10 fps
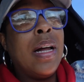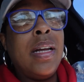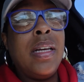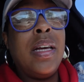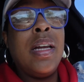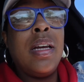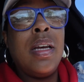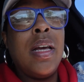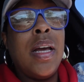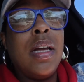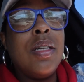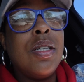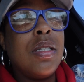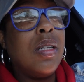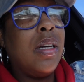I didn't get in there
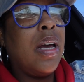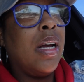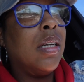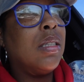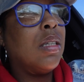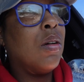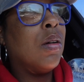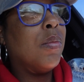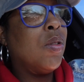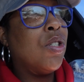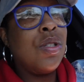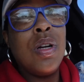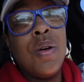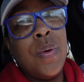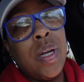just in case, so I'm going to just
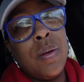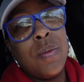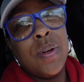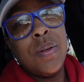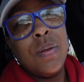go in real